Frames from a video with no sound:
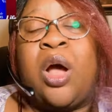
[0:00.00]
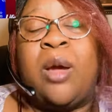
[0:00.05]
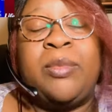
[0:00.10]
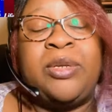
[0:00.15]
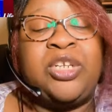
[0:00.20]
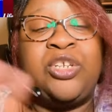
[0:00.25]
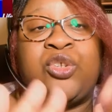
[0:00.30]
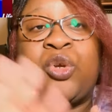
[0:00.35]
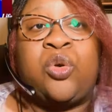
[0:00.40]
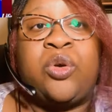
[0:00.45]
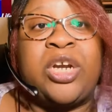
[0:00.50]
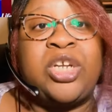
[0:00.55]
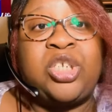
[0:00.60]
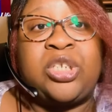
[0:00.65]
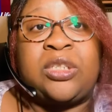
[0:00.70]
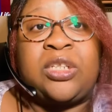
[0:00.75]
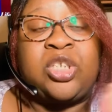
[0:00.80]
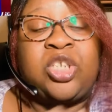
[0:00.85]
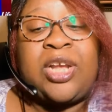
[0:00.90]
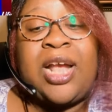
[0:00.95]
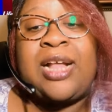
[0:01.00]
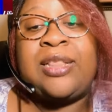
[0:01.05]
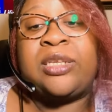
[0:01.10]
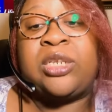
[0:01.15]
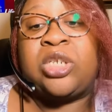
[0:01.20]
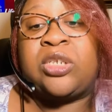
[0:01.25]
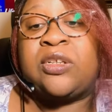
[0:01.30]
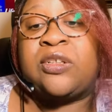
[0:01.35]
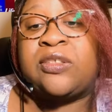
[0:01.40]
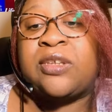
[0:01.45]
just crushing the
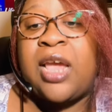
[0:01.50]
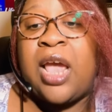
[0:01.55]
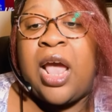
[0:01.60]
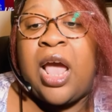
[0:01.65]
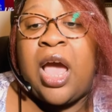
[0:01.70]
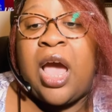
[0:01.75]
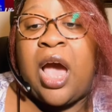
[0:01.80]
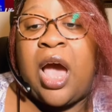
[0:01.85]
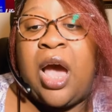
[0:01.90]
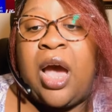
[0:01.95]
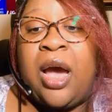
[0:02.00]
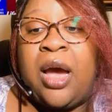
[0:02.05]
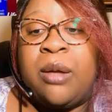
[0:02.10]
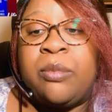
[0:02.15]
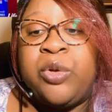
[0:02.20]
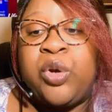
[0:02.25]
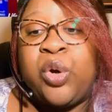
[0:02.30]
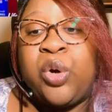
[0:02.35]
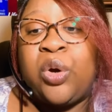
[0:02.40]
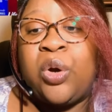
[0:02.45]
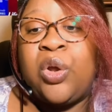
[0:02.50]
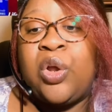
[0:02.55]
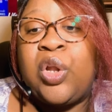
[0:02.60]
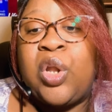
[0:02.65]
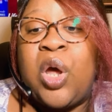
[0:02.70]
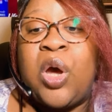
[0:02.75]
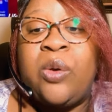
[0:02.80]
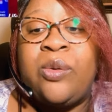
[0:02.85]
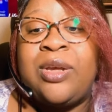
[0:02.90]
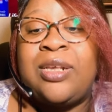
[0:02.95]
challenges. Your girl
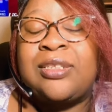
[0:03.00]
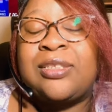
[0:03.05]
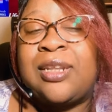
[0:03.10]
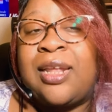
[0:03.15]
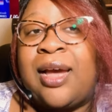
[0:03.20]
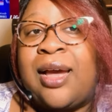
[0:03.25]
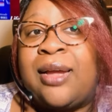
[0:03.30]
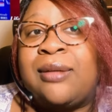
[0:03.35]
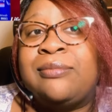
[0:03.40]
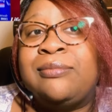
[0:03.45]
Chloe is like,